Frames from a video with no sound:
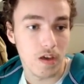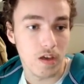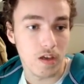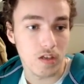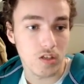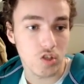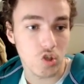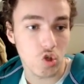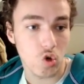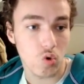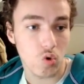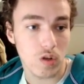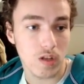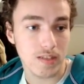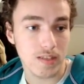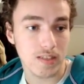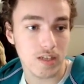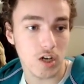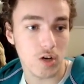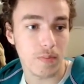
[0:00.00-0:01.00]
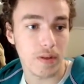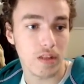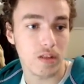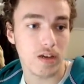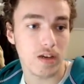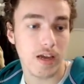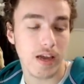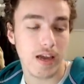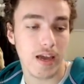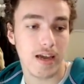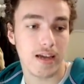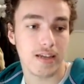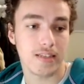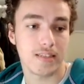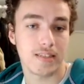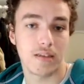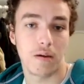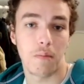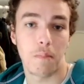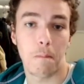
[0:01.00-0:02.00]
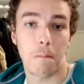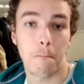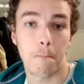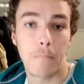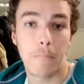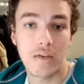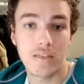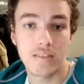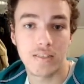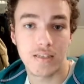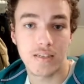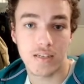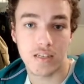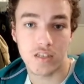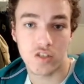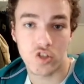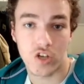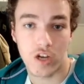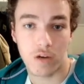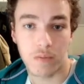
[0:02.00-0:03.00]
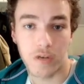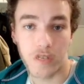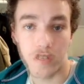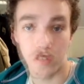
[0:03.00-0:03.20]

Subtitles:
So let's start by looking at some basic checkmates.